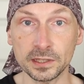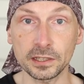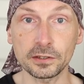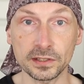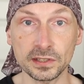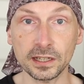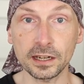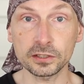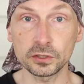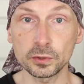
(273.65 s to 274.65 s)
that you can
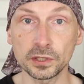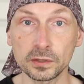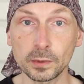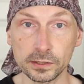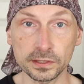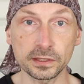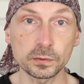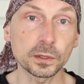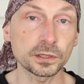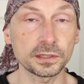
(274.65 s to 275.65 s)
start doing while
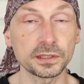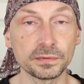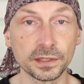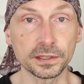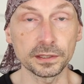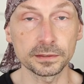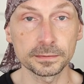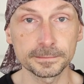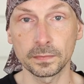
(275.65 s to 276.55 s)
still watching this video.